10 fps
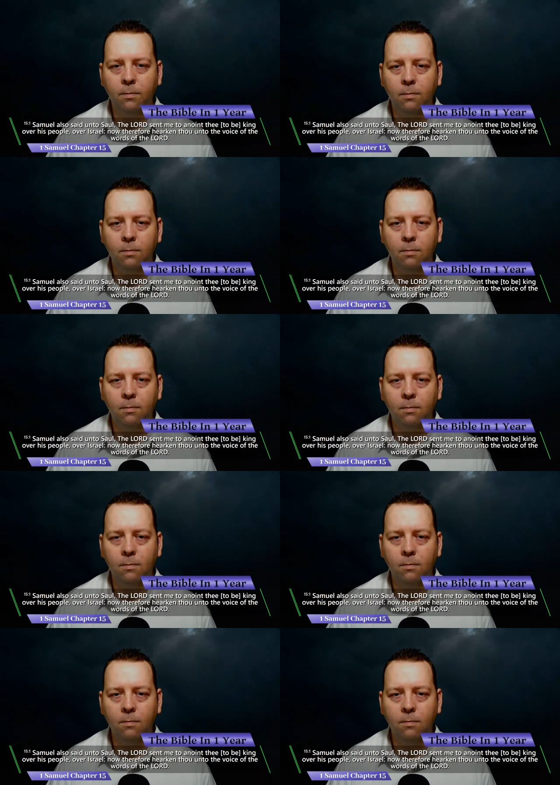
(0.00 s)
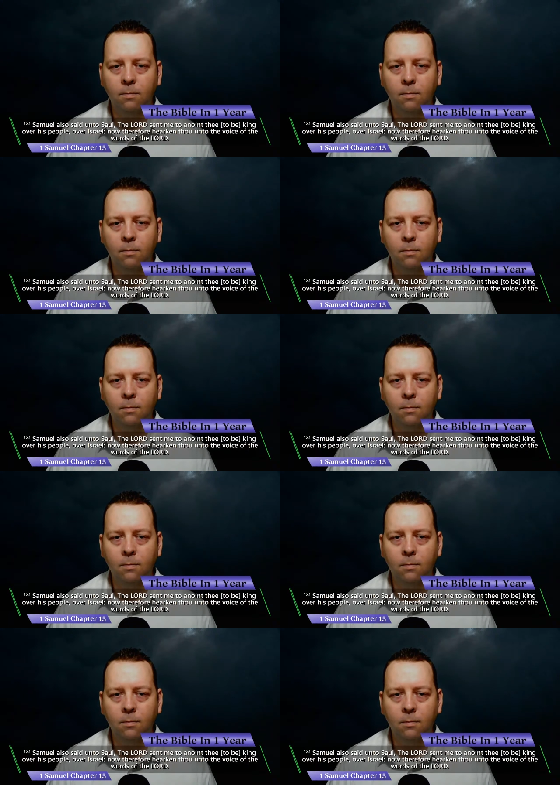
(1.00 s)

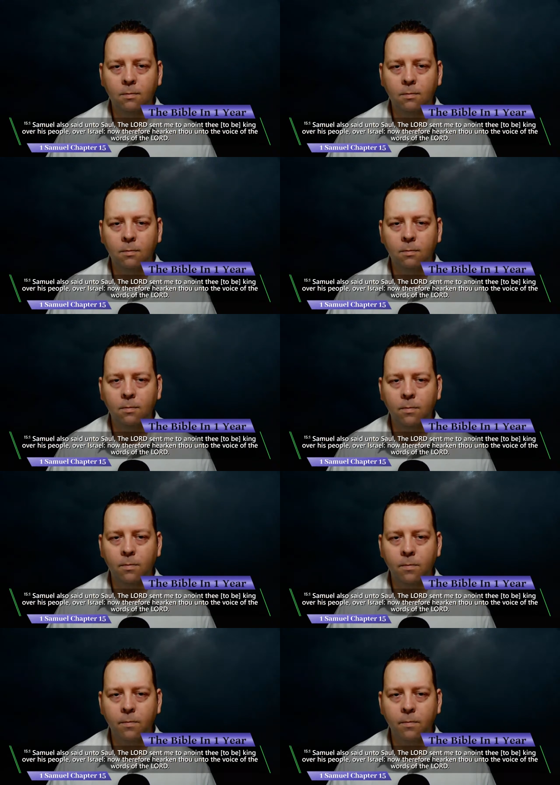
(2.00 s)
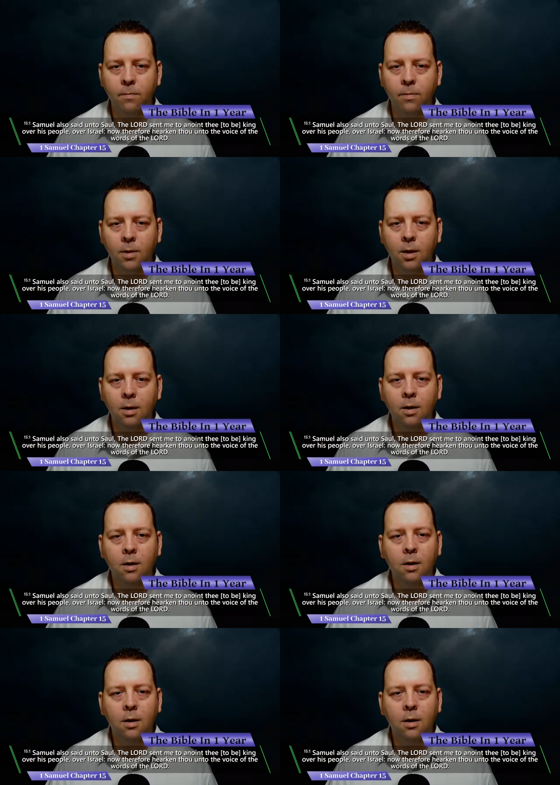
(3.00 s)
[no speech]